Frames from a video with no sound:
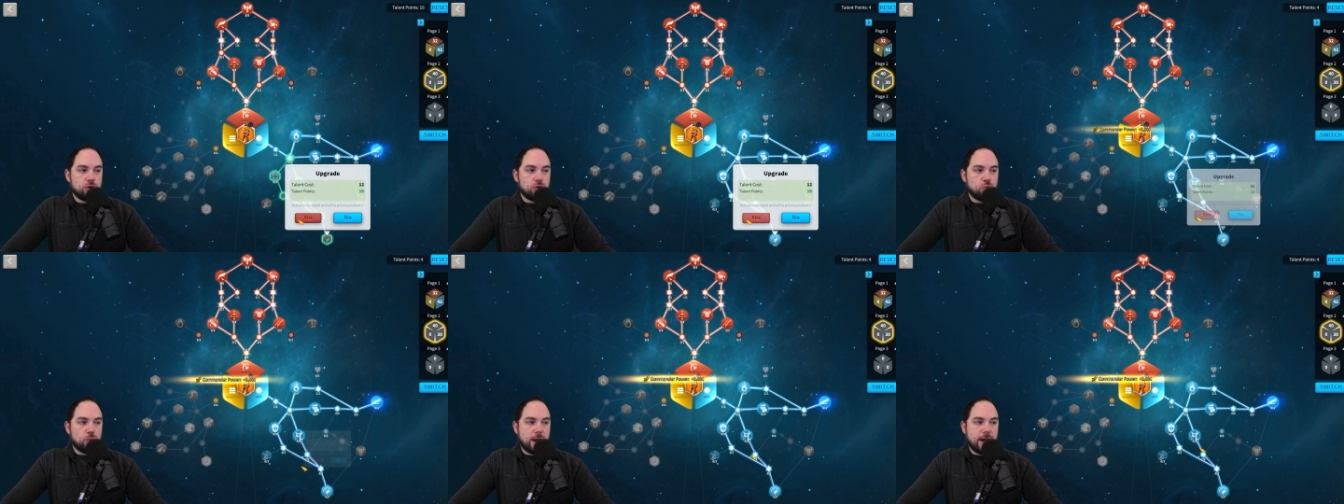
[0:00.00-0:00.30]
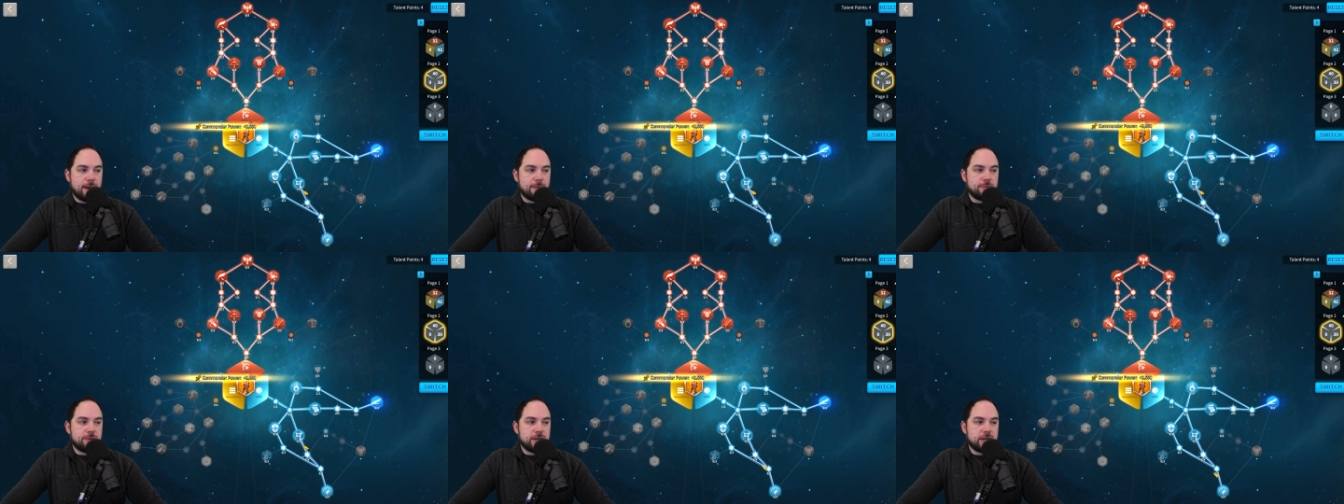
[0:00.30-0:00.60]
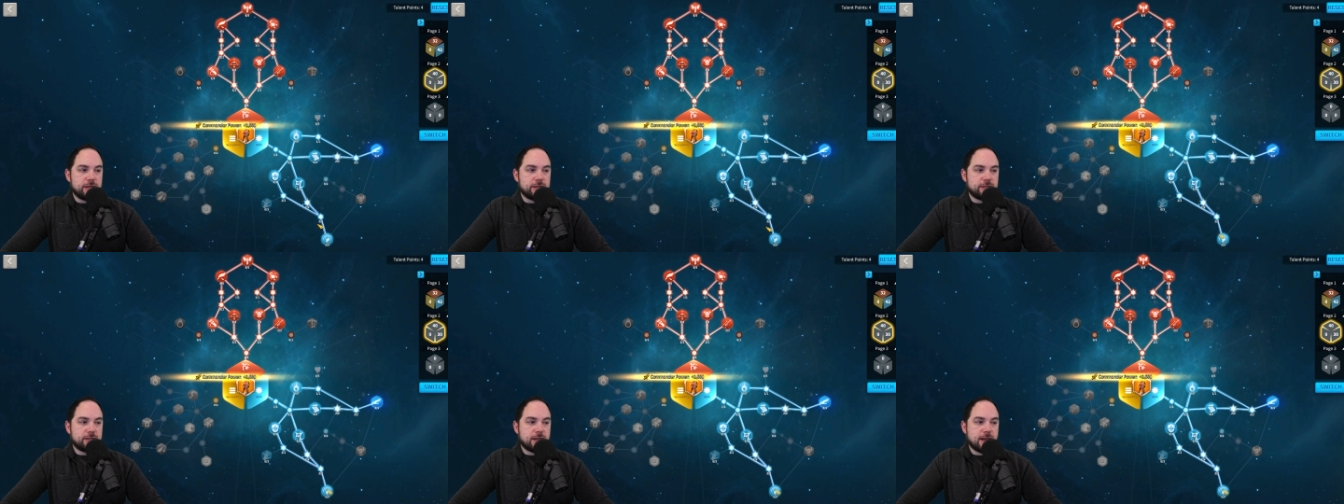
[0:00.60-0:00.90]
grab
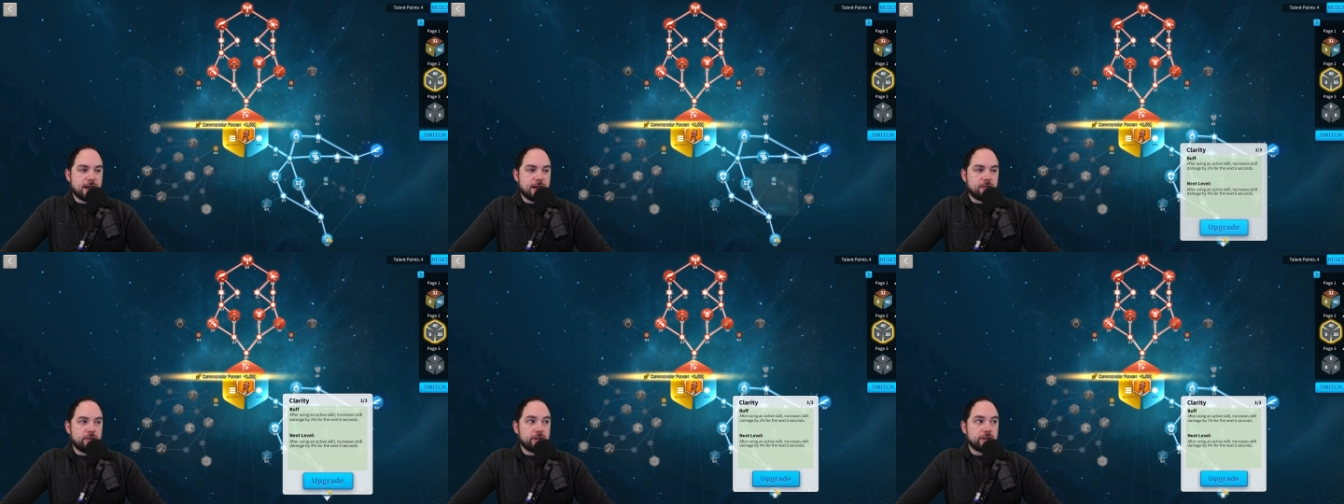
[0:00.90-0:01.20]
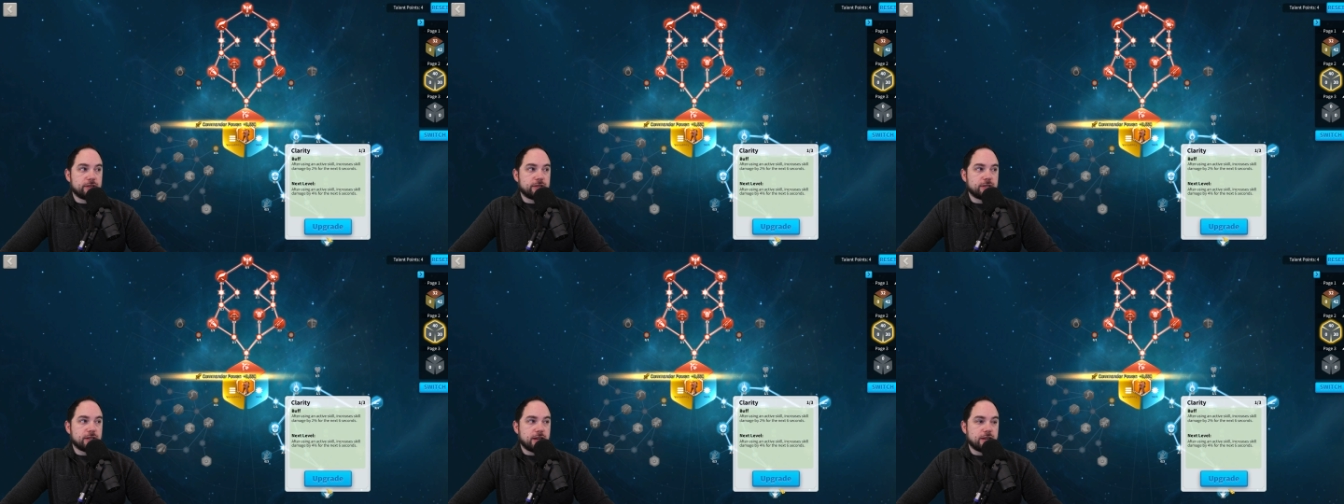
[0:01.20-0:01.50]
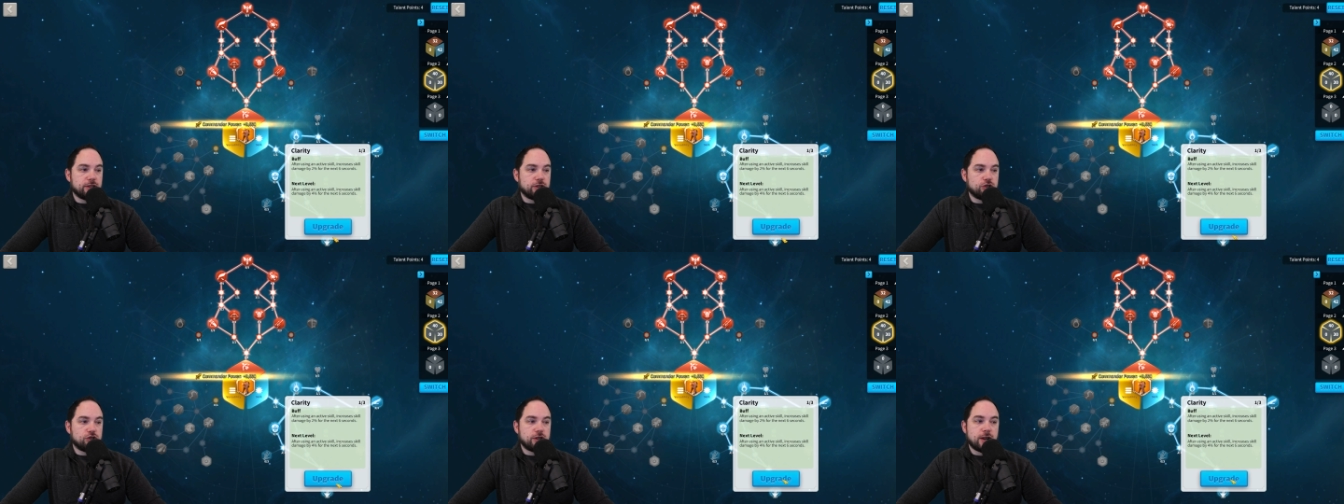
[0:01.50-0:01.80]
these talents,
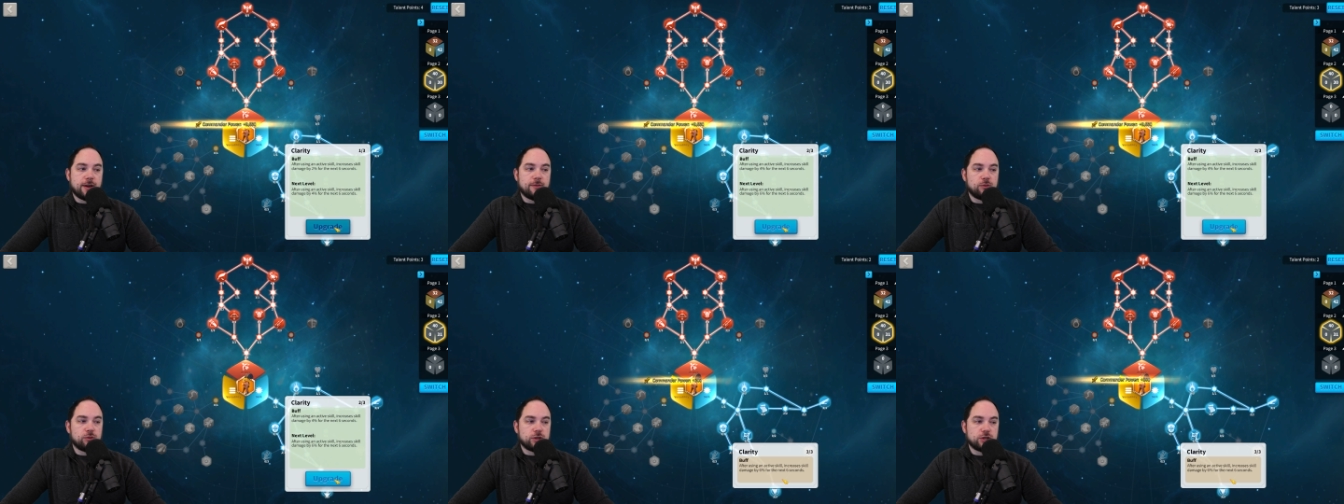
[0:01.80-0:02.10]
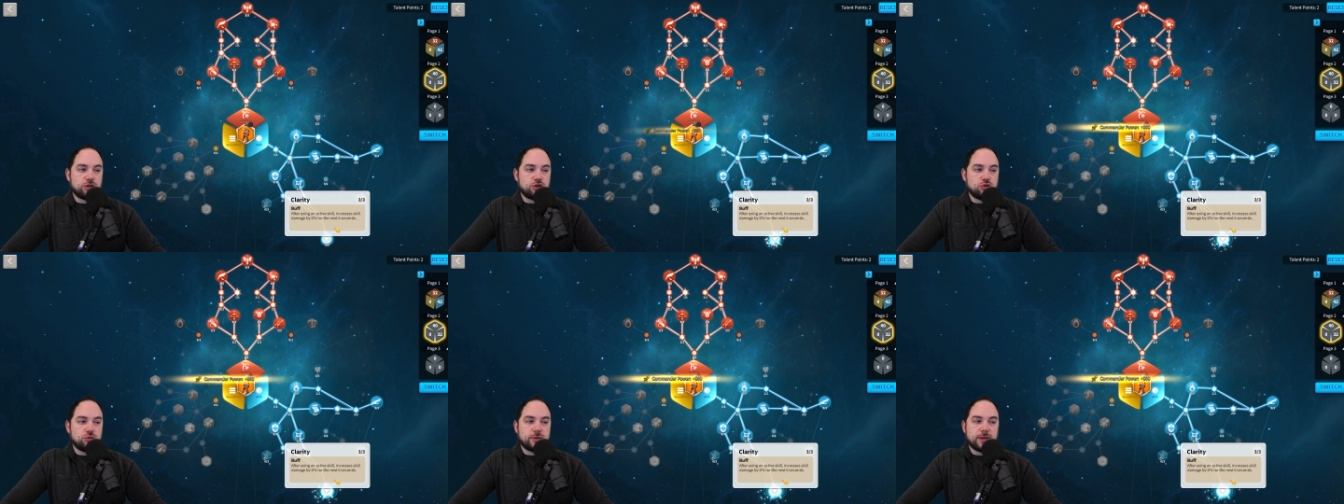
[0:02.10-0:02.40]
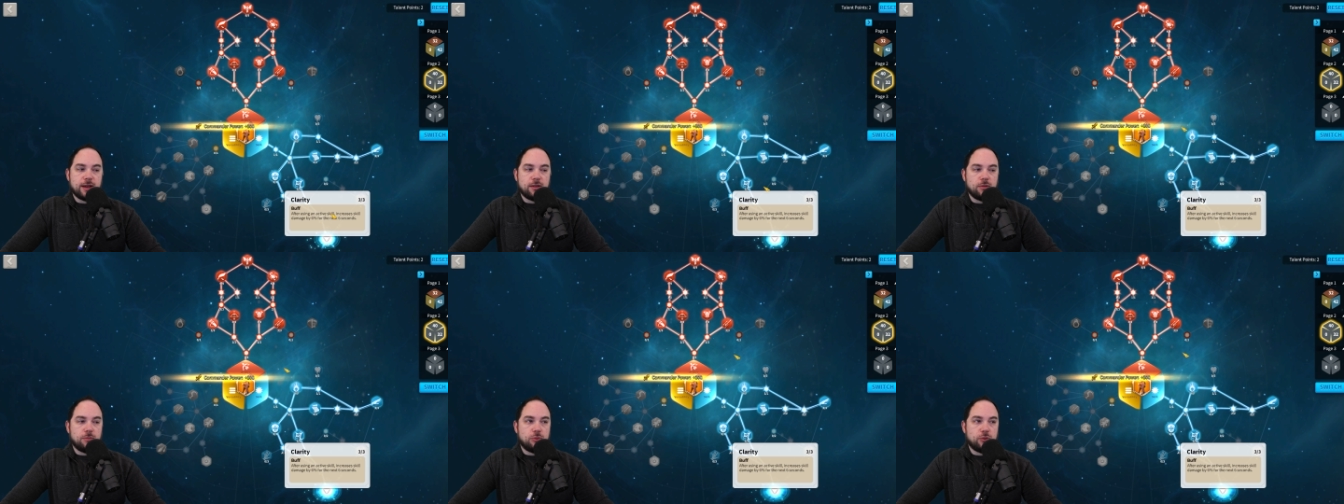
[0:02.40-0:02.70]
and you should have only two
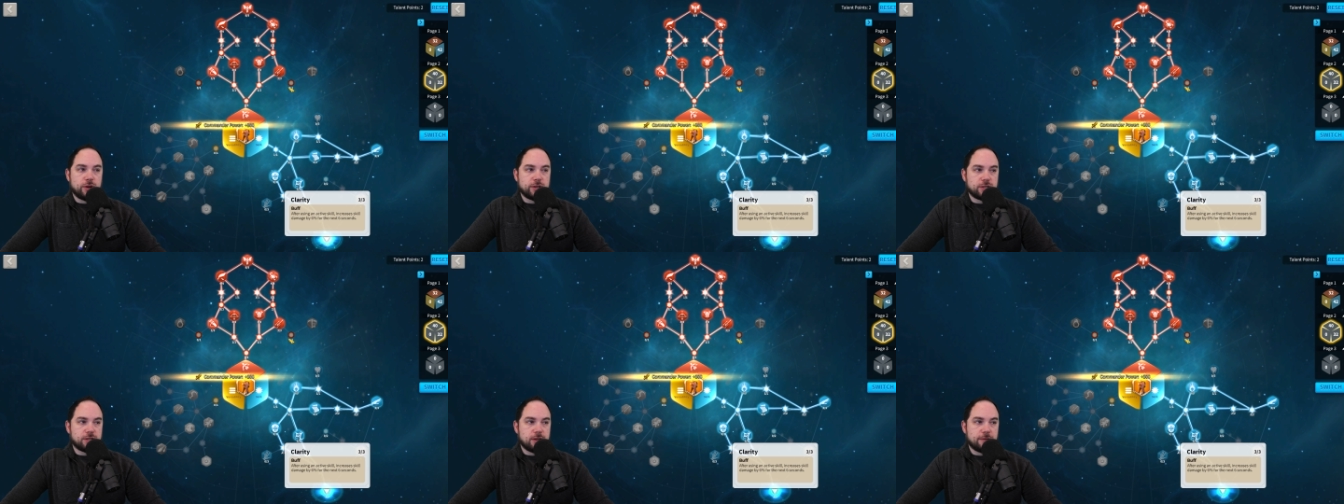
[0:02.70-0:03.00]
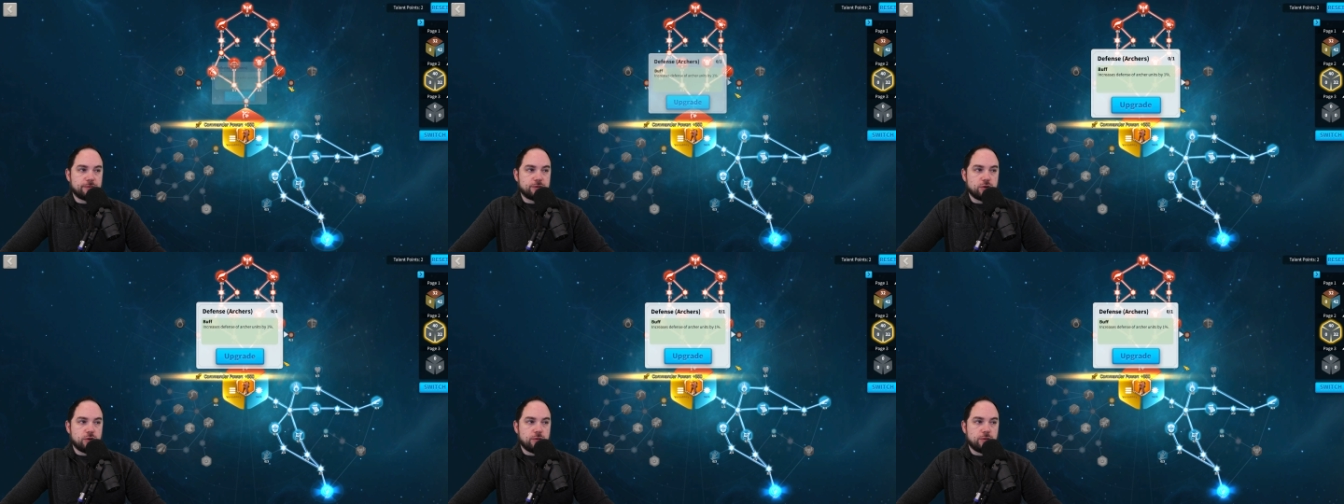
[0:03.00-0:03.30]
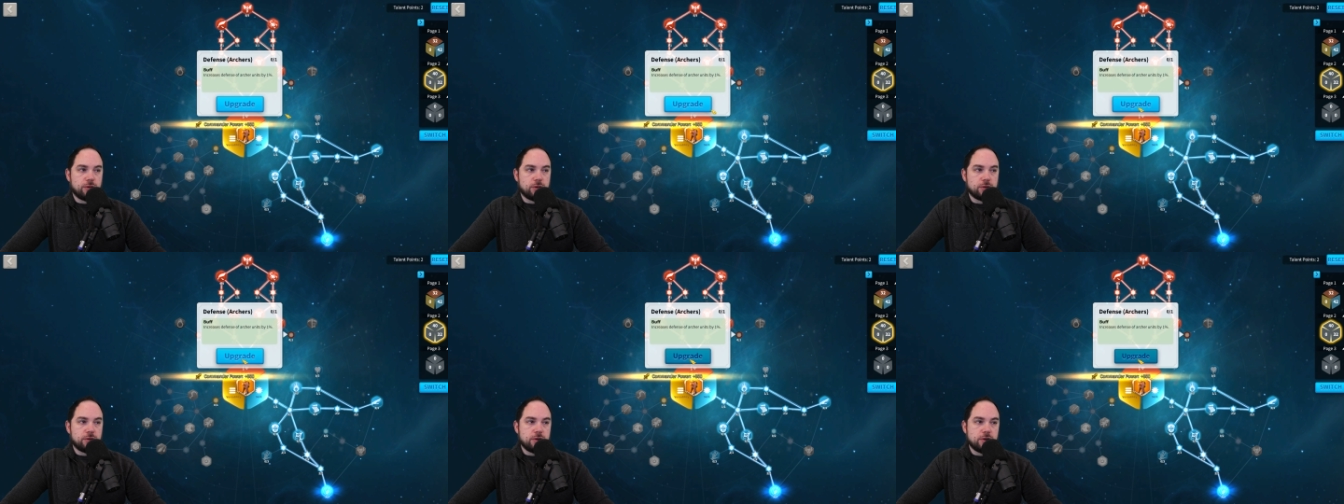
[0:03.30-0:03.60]
talent points left
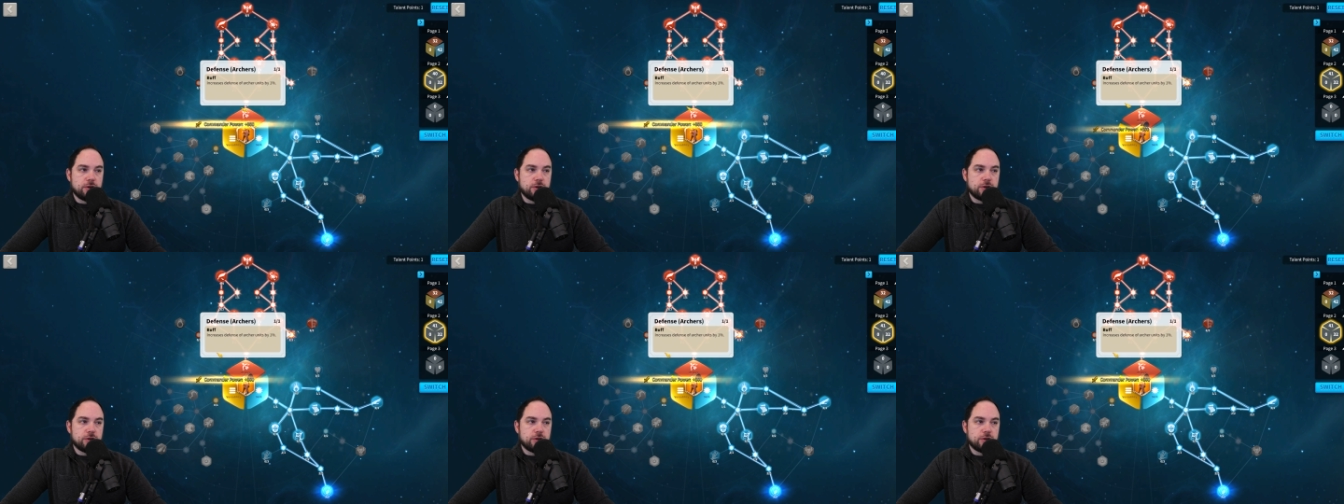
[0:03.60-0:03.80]
over.